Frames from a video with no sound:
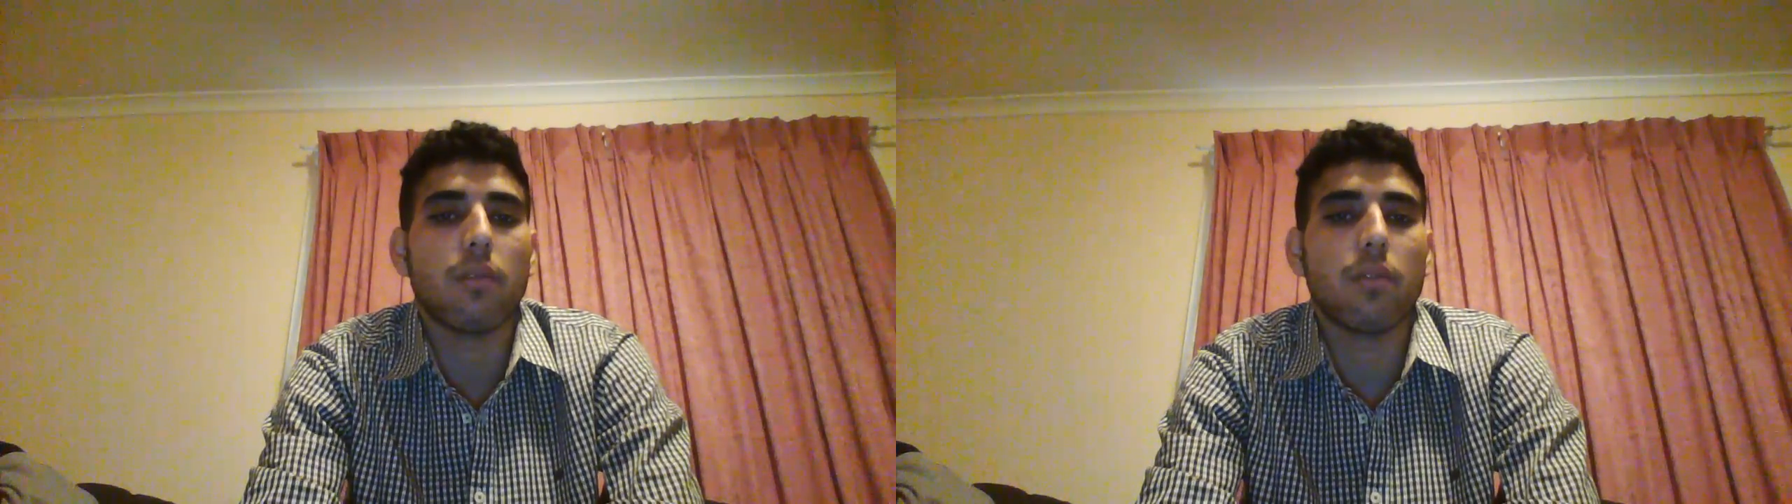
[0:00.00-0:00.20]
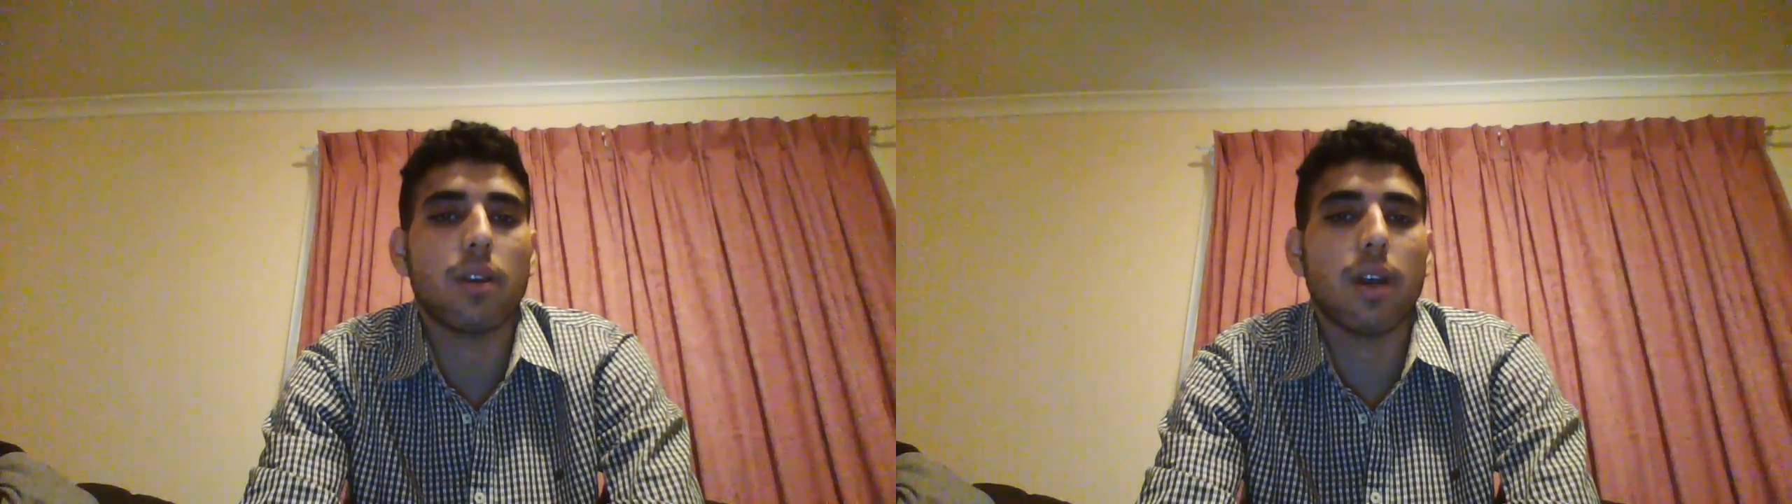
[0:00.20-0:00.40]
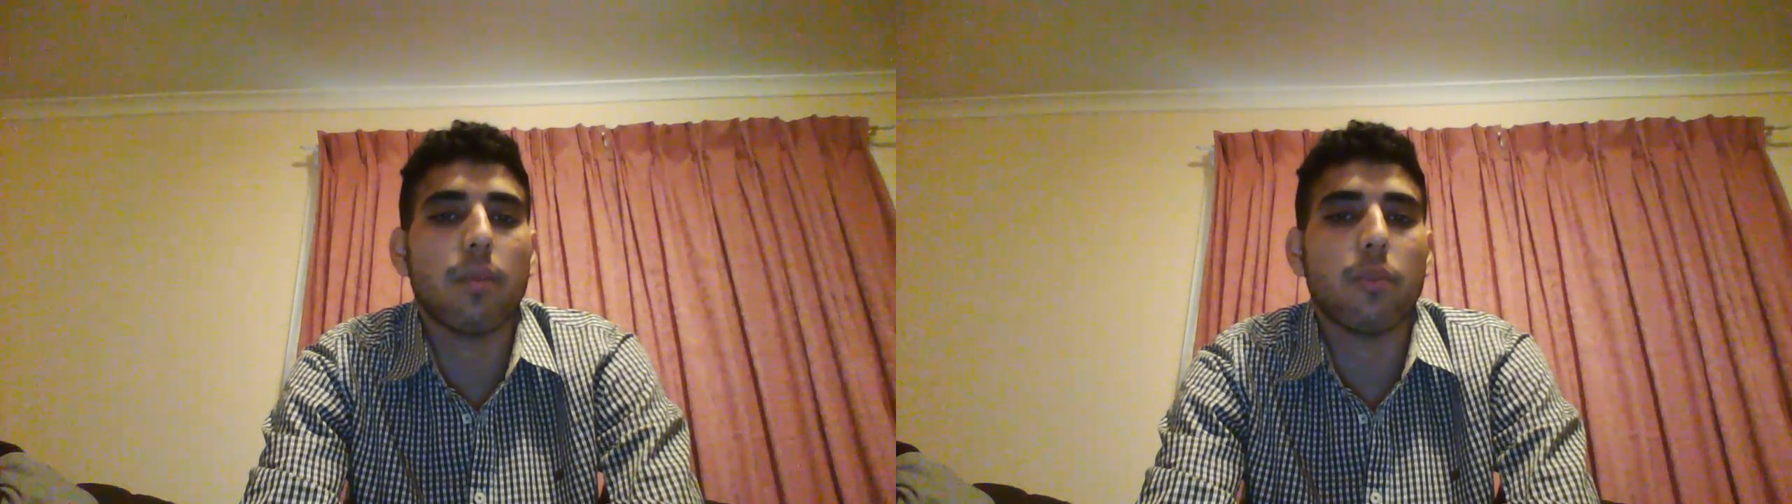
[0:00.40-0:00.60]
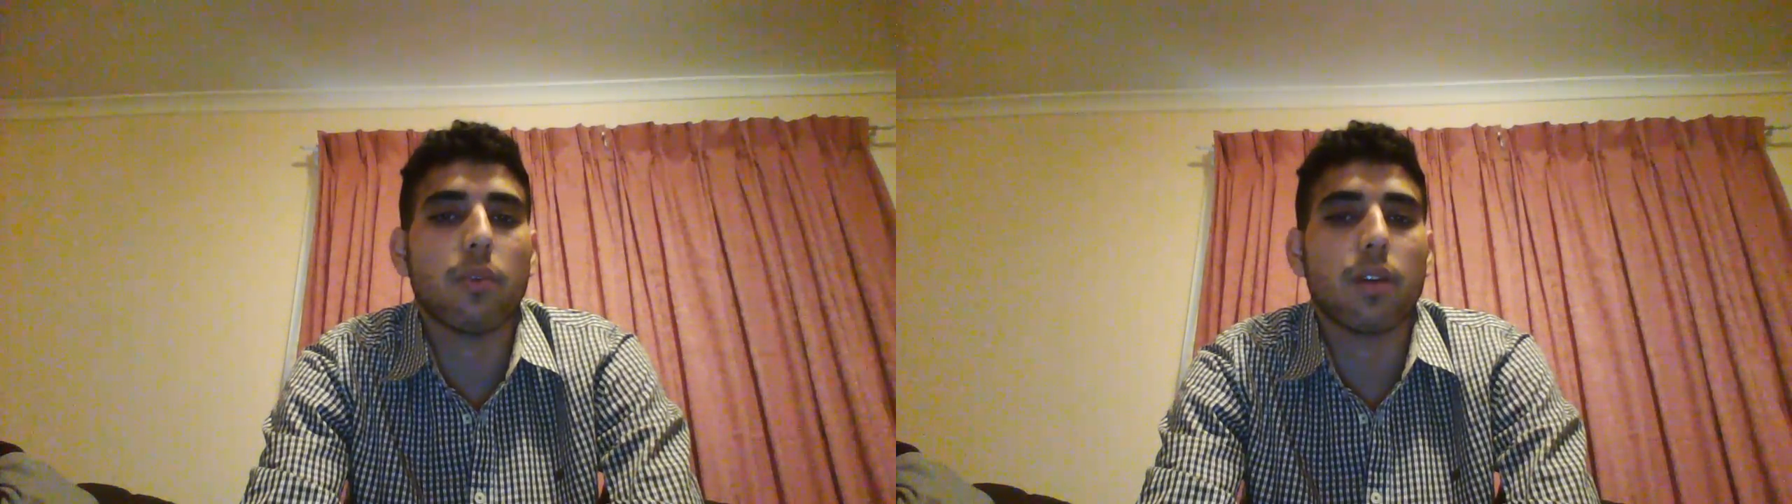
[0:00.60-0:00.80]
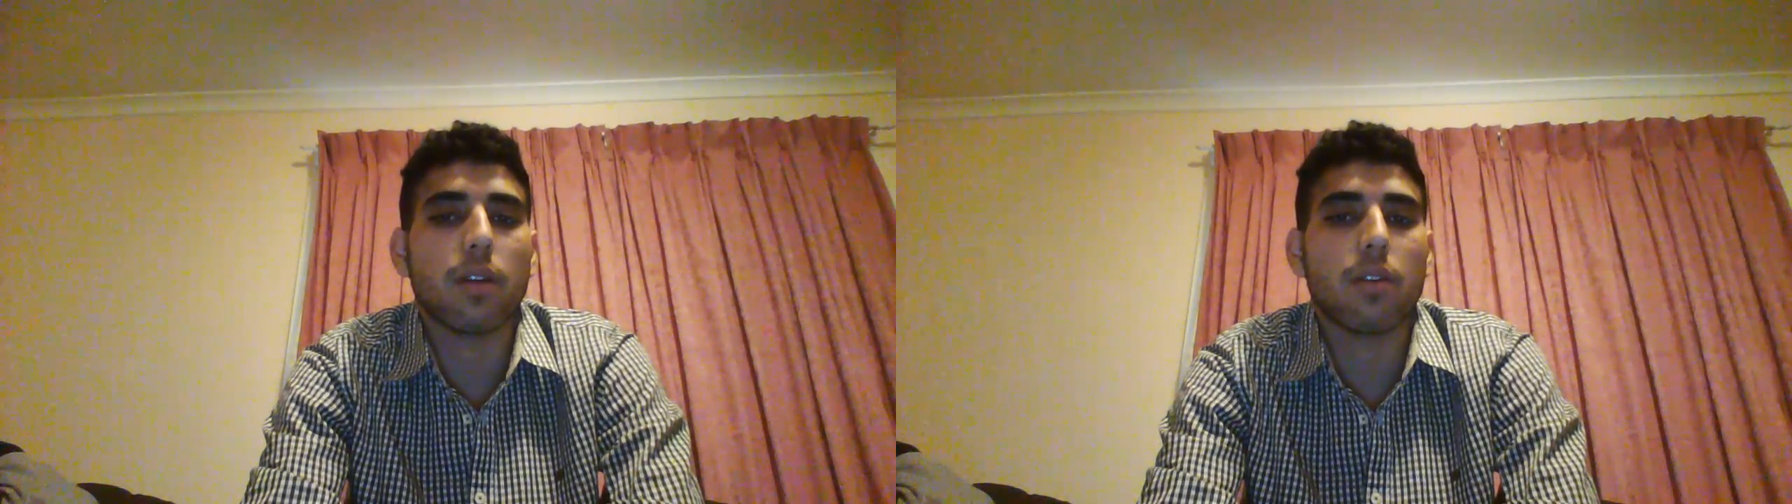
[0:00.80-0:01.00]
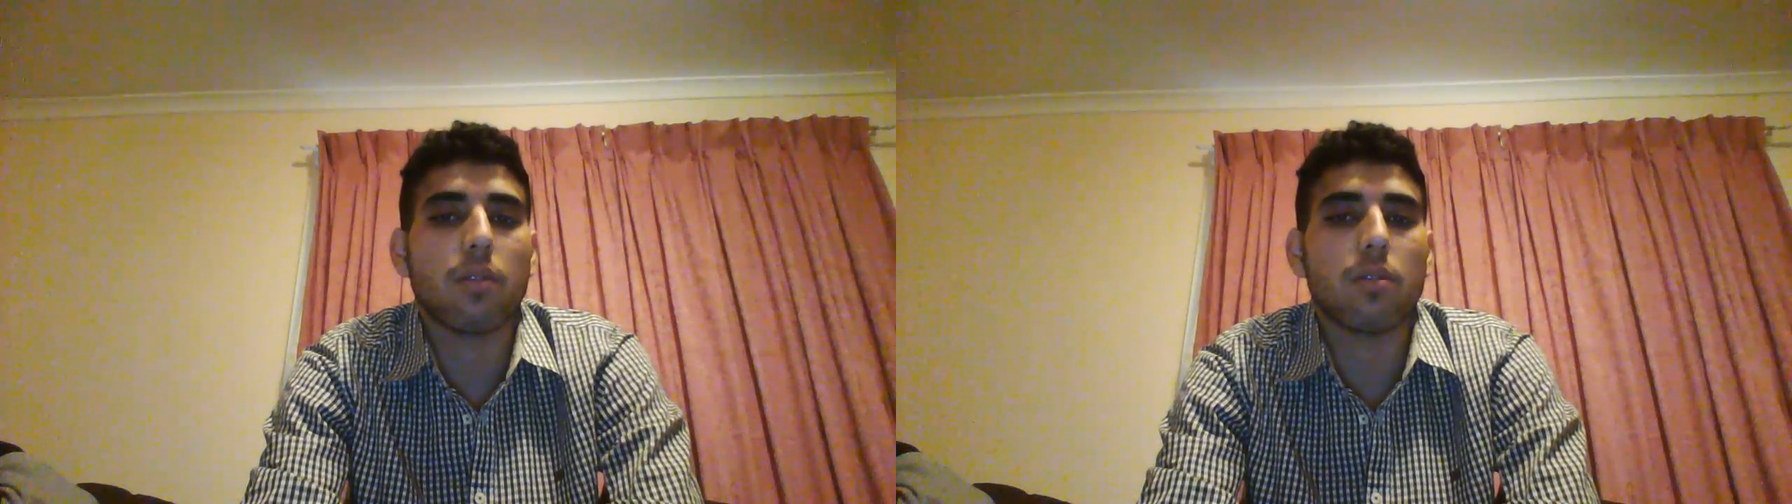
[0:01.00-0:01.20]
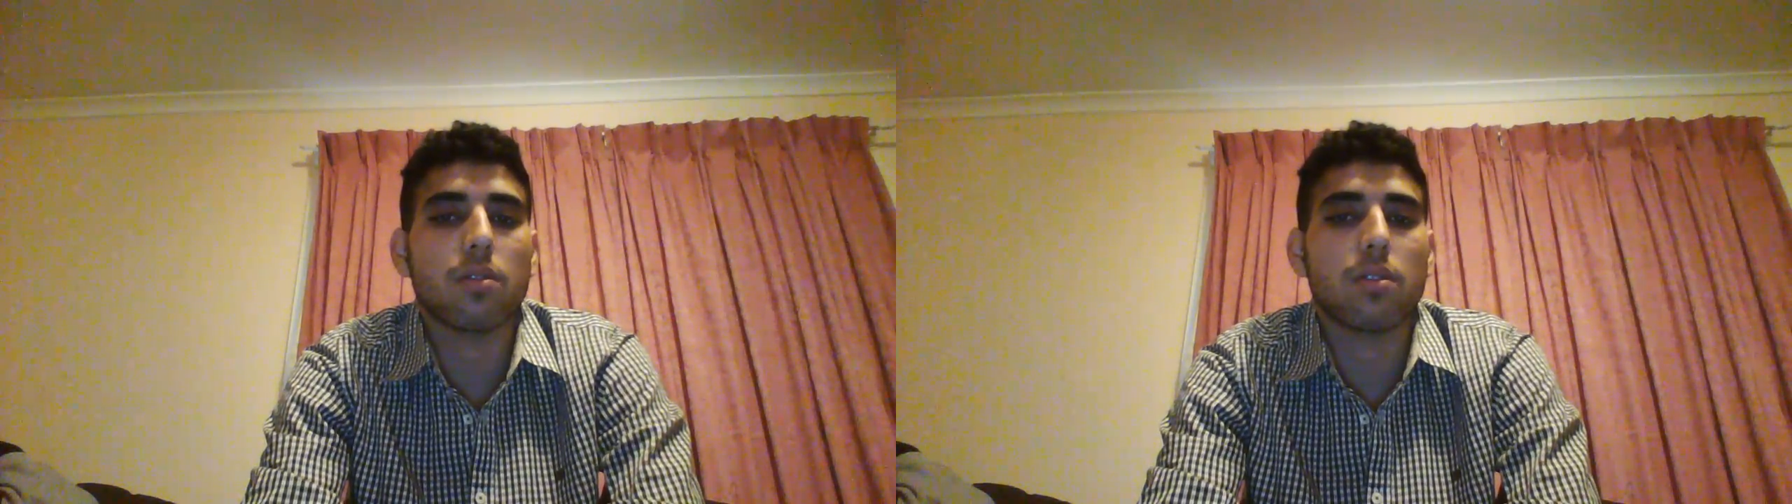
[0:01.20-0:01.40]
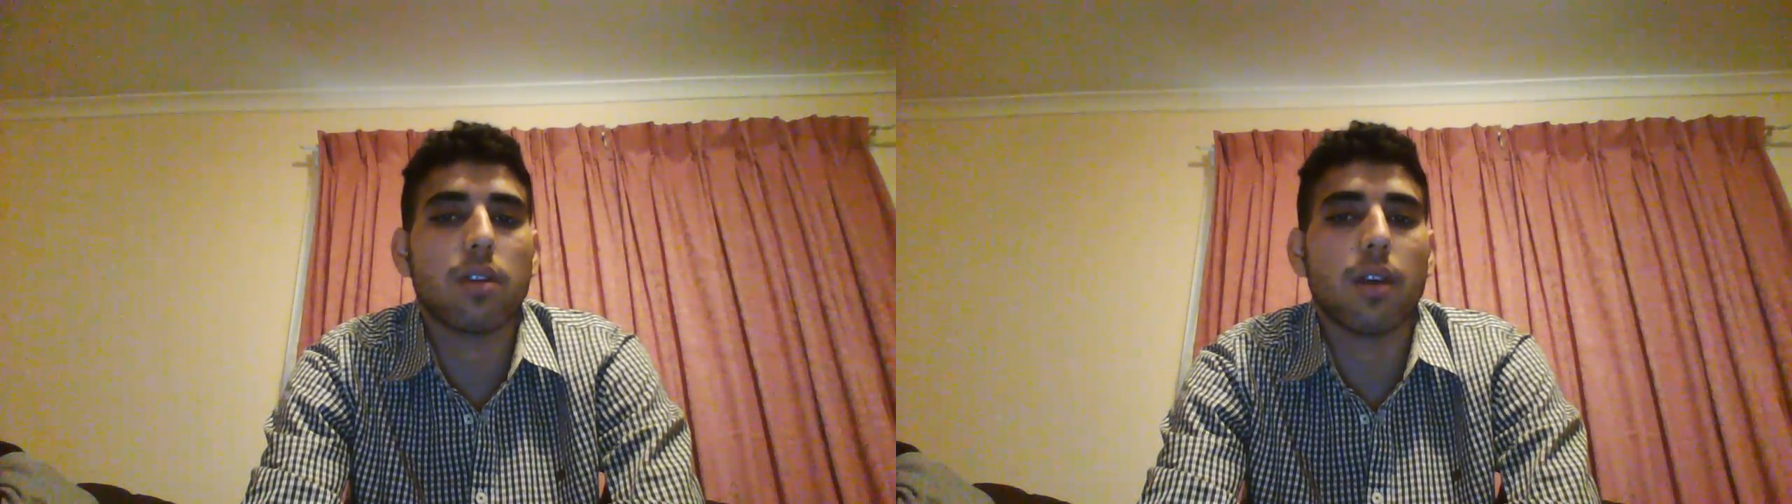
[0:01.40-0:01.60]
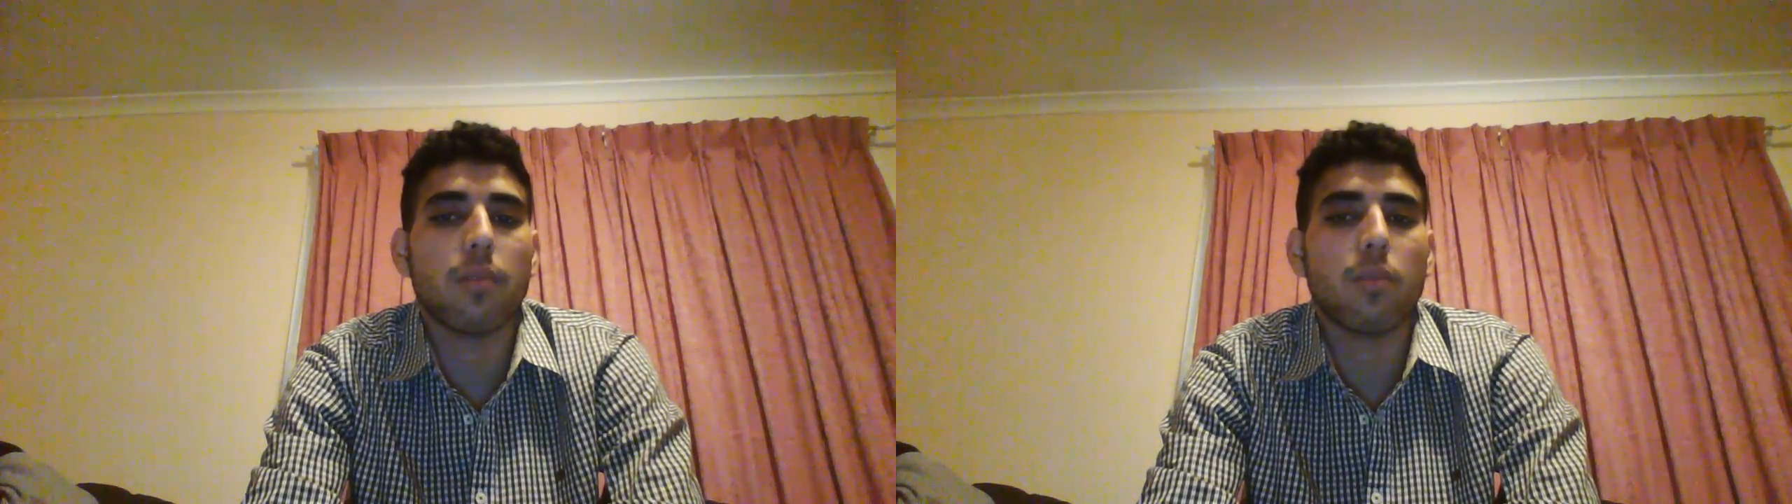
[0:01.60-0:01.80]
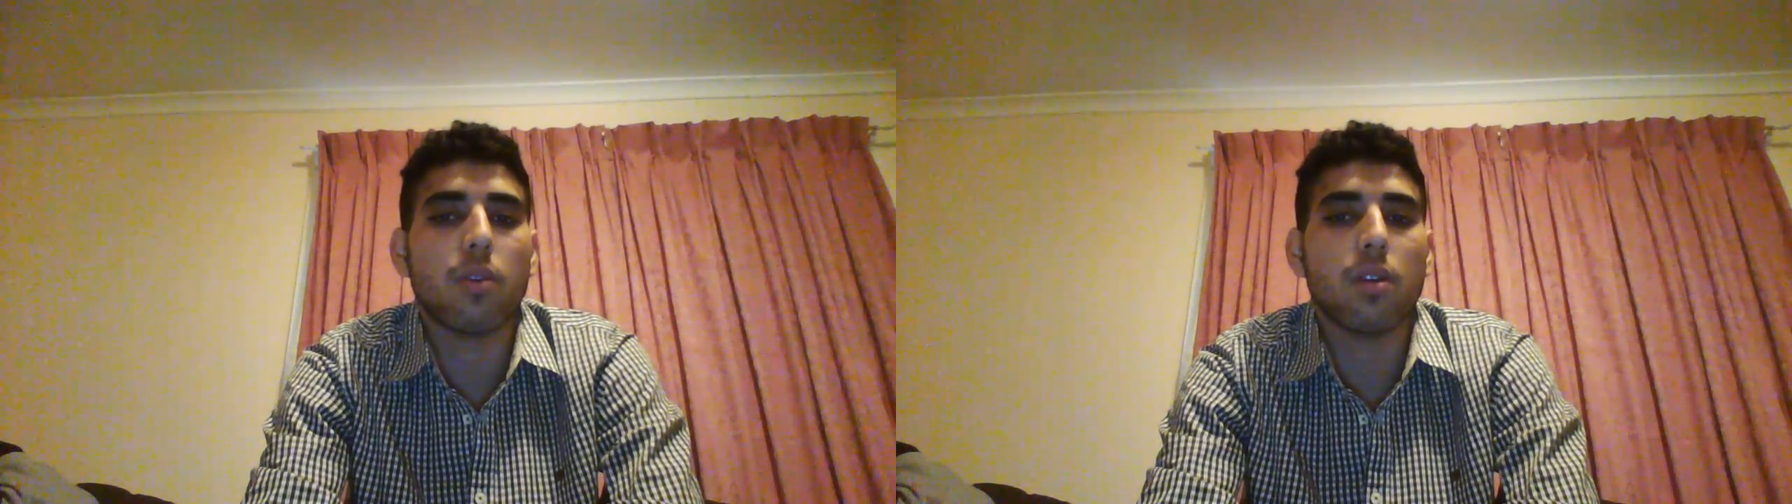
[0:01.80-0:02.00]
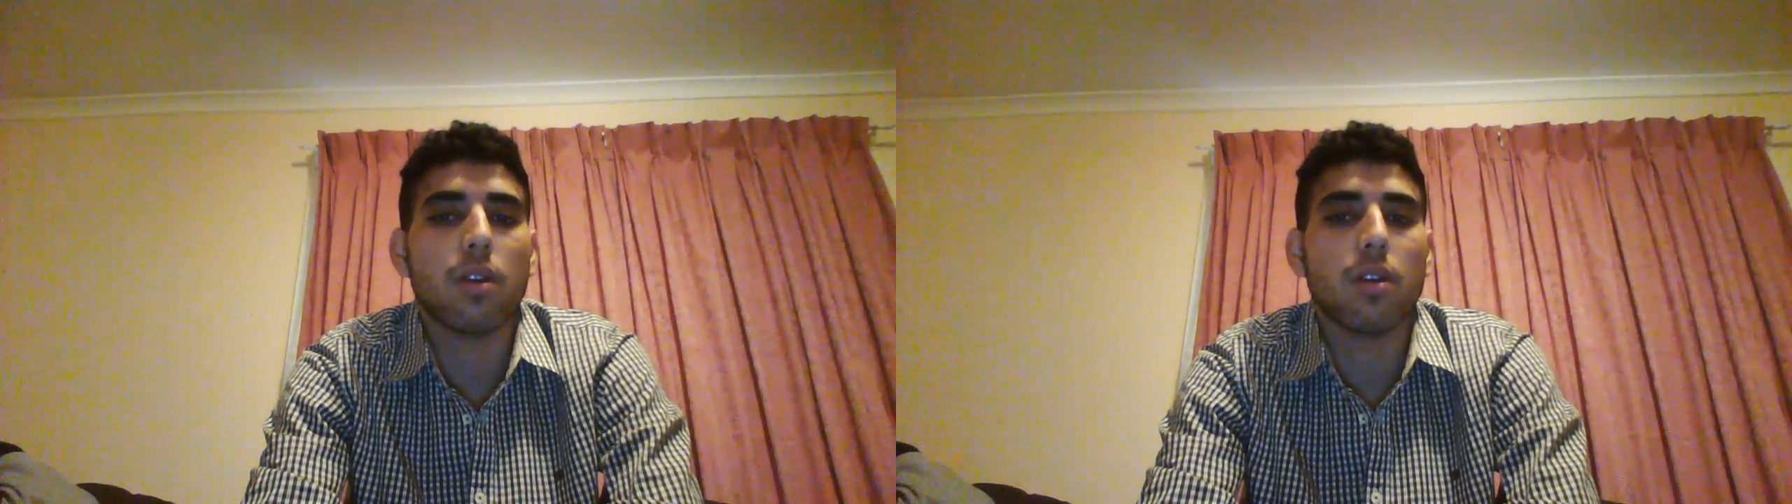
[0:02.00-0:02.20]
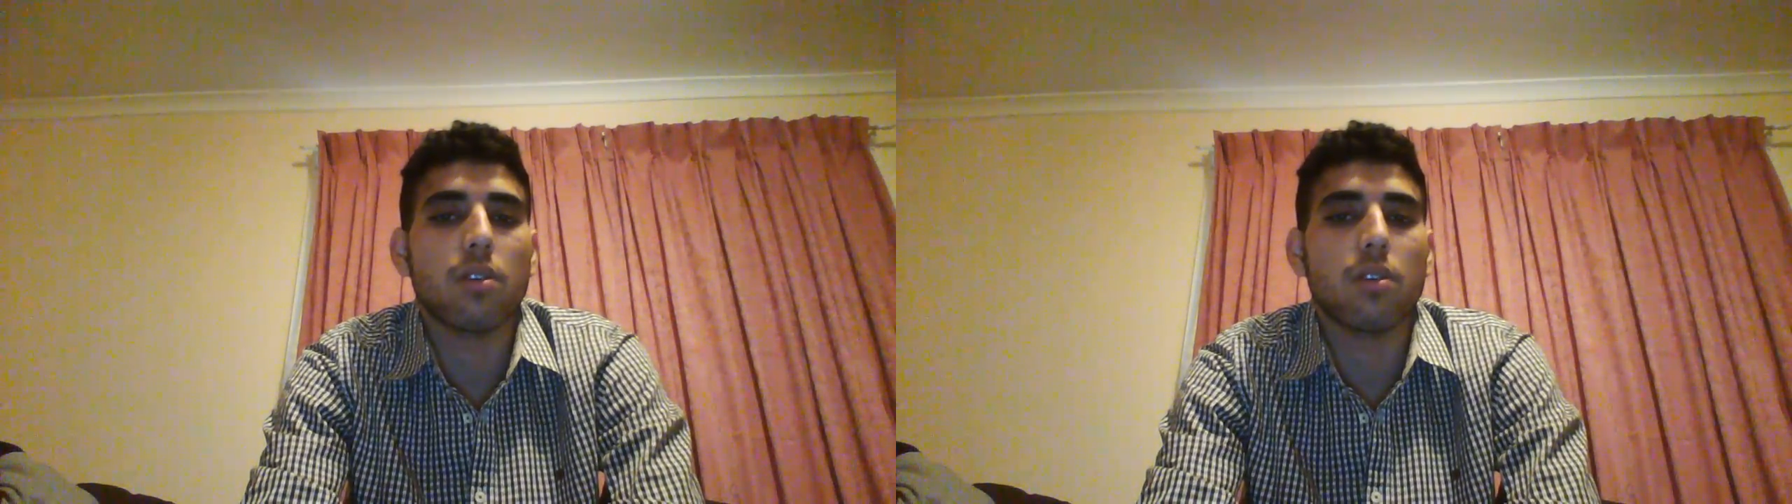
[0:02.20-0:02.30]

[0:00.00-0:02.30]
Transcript: we can put it on sleep mode,